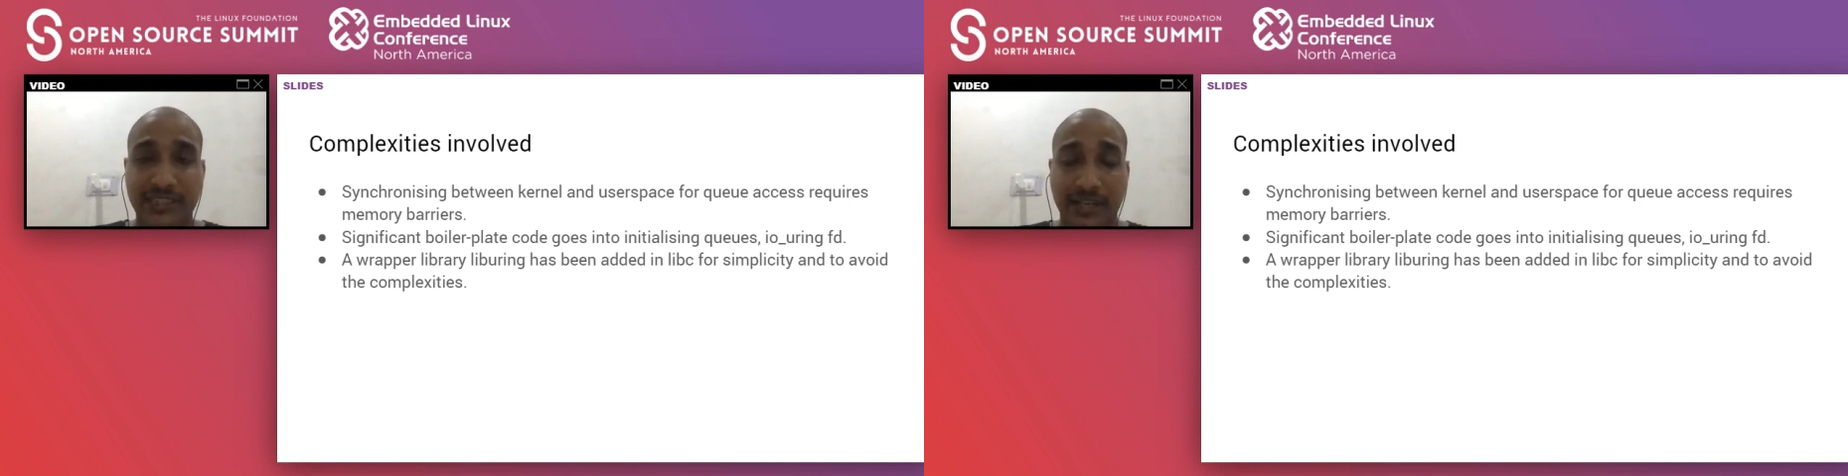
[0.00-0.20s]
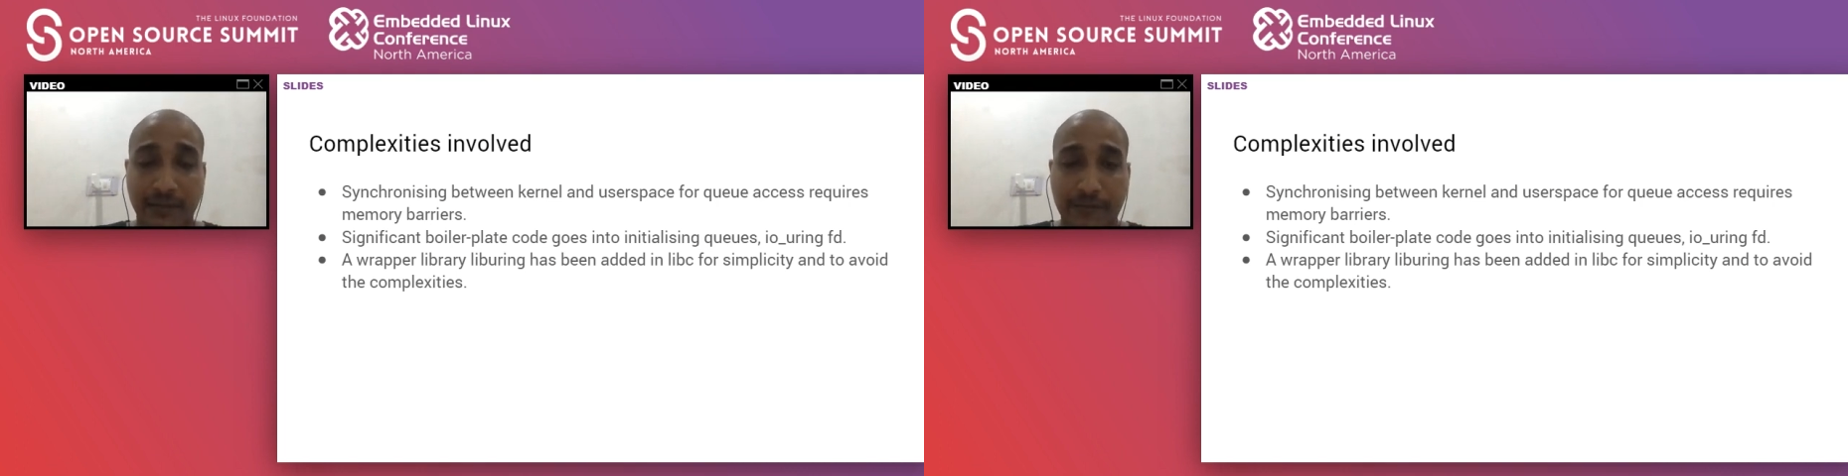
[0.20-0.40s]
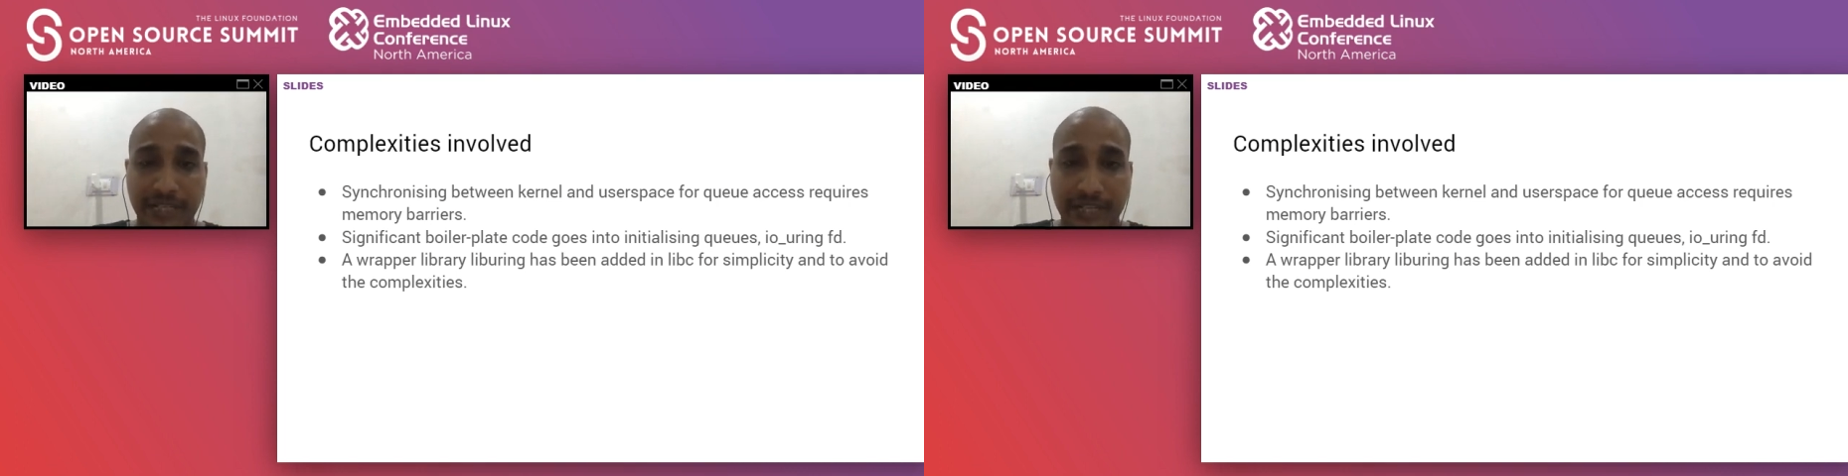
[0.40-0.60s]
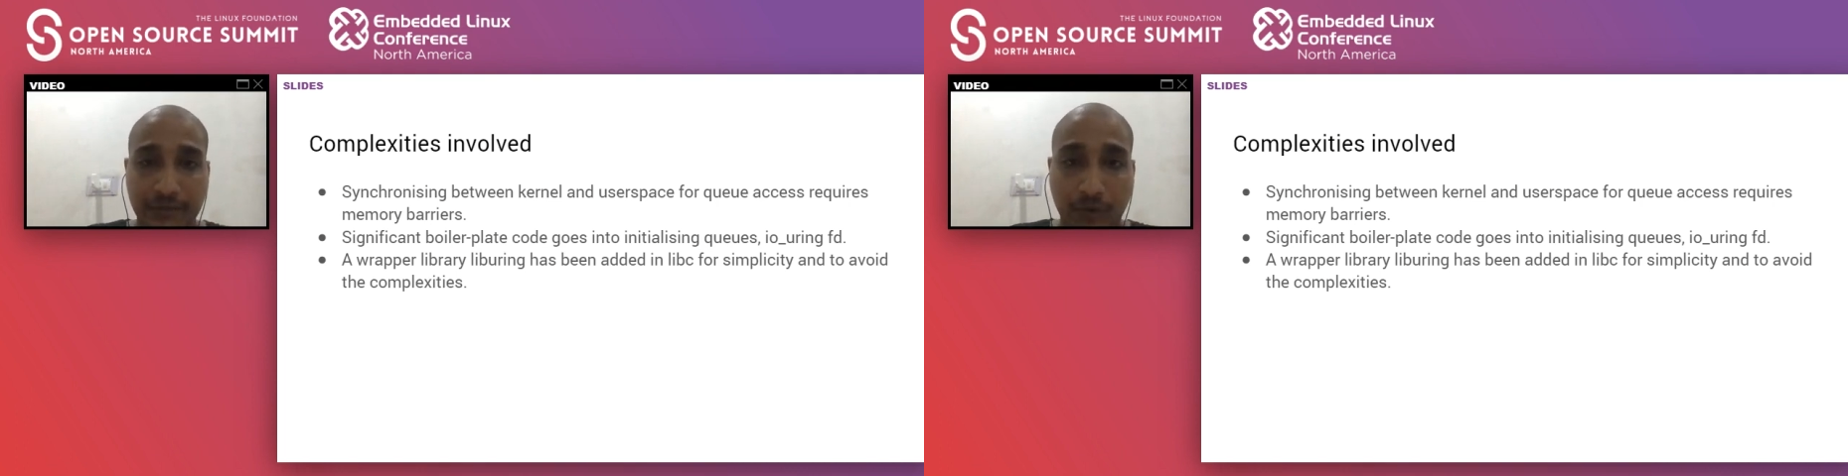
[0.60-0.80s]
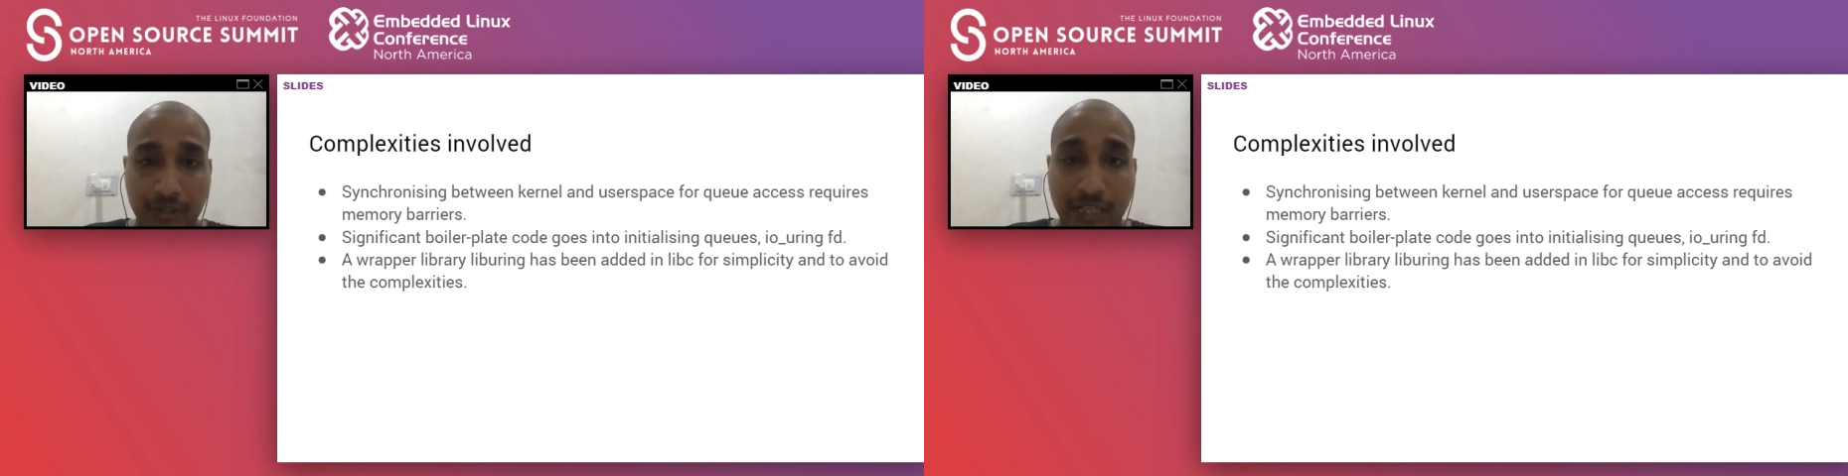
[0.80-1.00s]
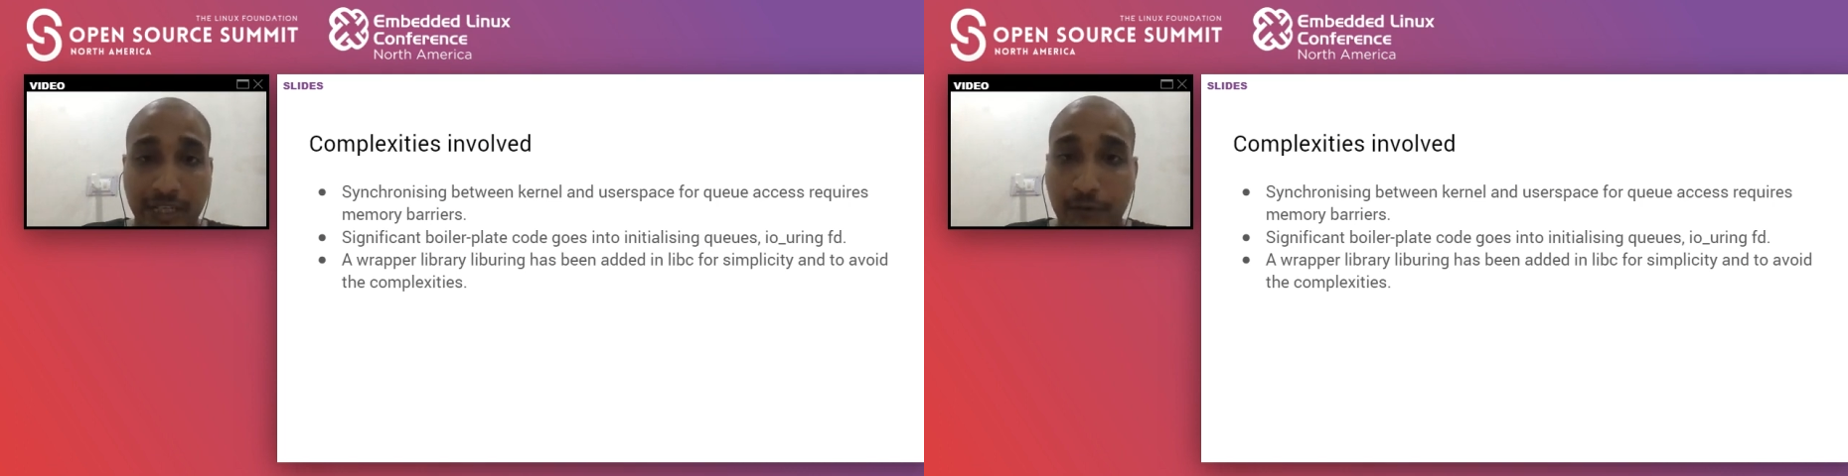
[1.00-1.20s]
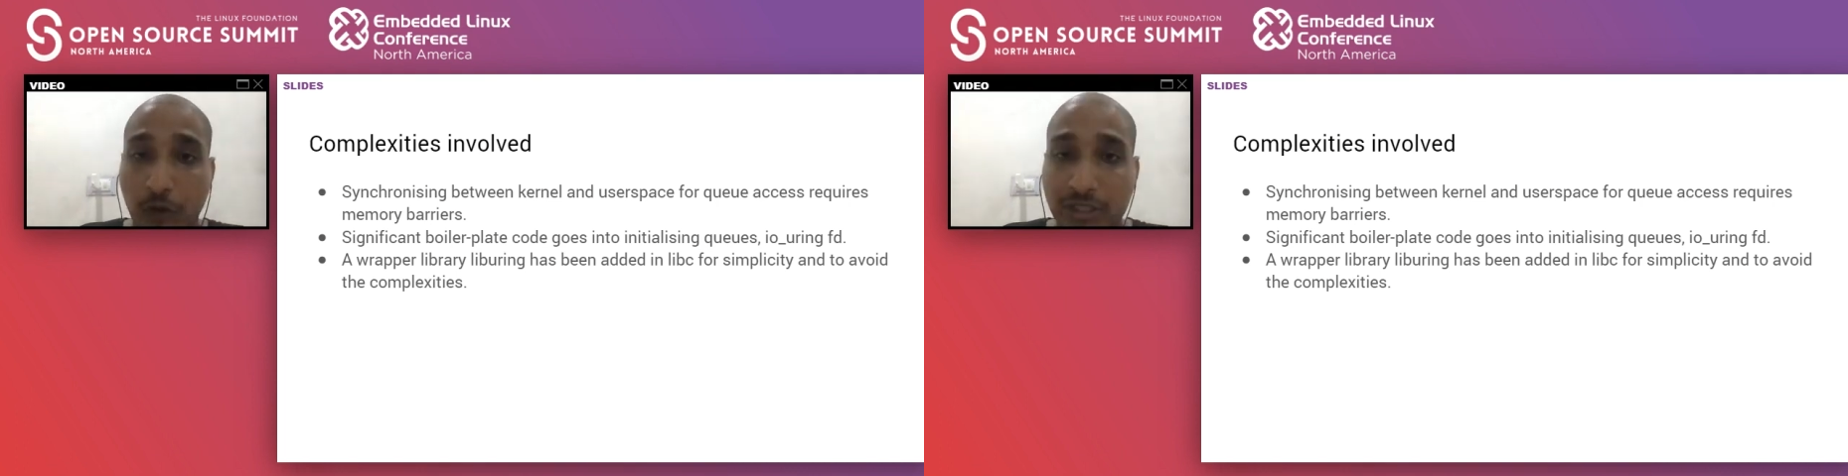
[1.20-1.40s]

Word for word: that have been that are involved